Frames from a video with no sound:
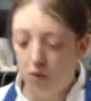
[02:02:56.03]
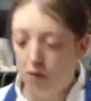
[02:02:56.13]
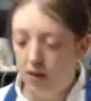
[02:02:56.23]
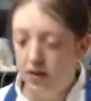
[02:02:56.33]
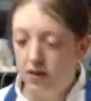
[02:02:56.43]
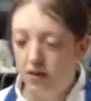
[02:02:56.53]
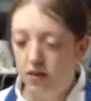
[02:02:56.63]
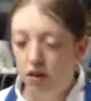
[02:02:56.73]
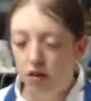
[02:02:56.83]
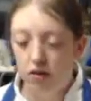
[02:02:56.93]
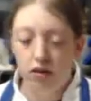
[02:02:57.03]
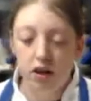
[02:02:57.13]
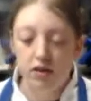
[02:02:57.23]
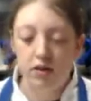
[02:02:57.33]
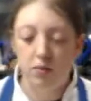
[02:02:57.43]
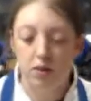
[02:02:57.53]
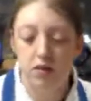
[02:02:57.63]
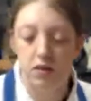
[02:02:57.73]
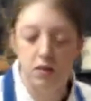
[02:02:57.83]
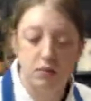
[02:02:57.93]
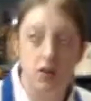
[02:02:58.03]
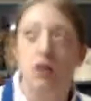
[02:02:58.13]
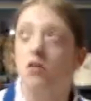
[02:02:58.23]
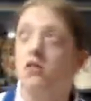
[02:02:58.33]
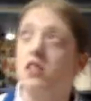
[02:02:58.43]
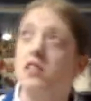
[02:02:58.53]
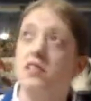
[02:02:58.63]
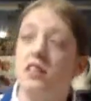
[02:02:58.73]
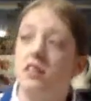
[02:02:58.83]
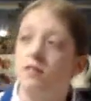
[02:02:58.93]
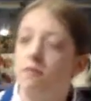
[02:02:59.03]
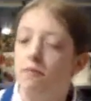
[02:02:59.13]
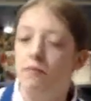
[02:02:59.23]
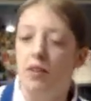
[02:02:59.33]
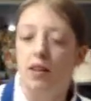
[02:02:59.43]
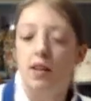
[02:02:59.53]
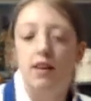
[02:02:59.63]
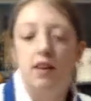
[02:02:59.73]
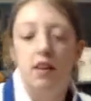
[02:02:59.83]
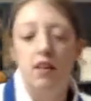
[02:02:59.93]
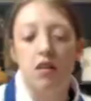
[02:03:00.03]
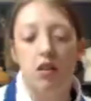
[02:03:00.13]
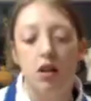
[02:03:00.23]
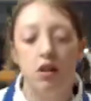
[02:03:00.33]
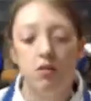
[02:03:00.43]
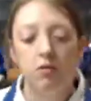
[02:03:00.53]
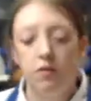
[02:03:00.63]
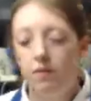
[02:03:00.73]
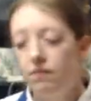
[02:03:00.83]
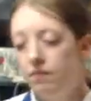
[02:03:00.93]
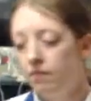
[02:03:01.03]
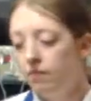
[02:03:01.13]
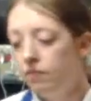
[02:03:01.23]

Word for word: bits, to toss it with some taco seasoning, and there you go. Okay.